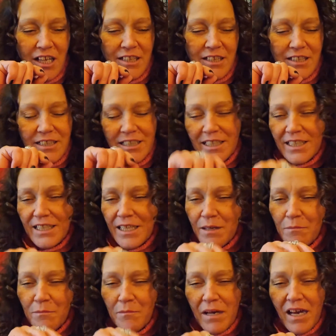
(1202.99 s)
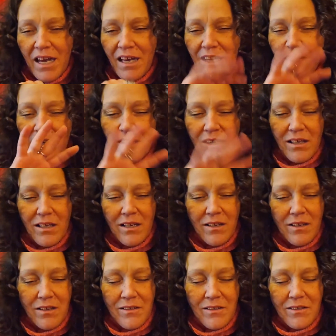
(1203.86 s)
I didn't get
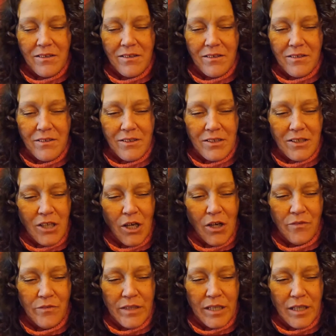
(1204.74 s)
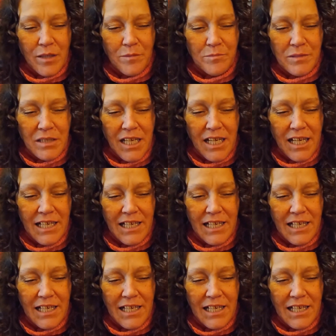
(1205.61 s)
my COVID update.